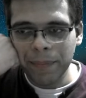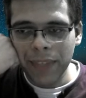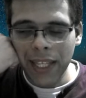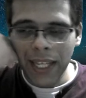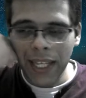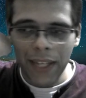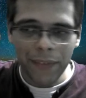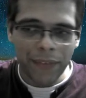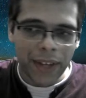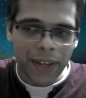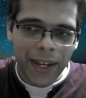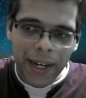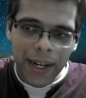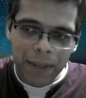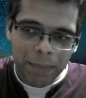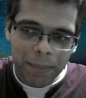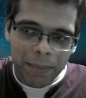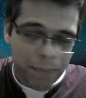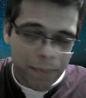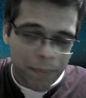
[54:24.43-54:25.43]
If I had
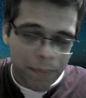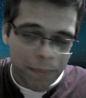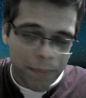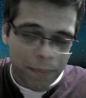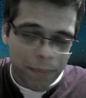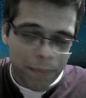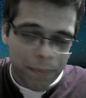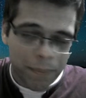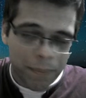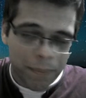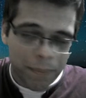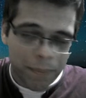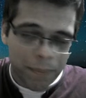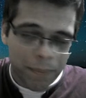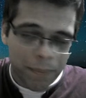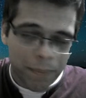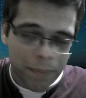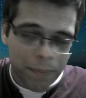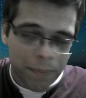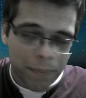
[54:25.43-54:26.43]
played the correct
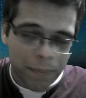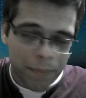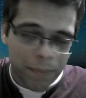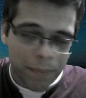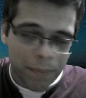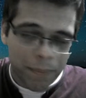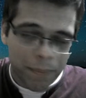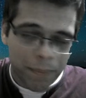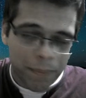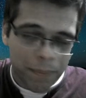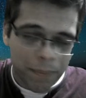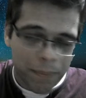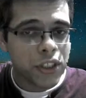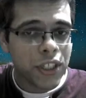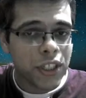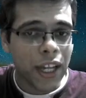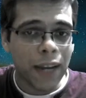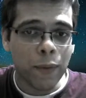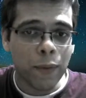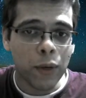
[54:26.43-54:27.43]
move in this position,
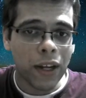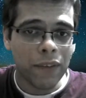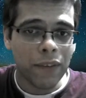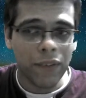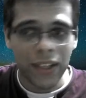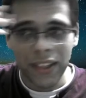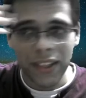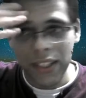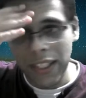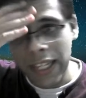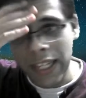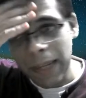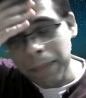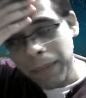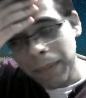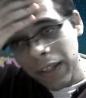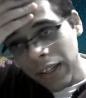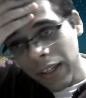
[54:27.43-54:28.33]
I would have won the game,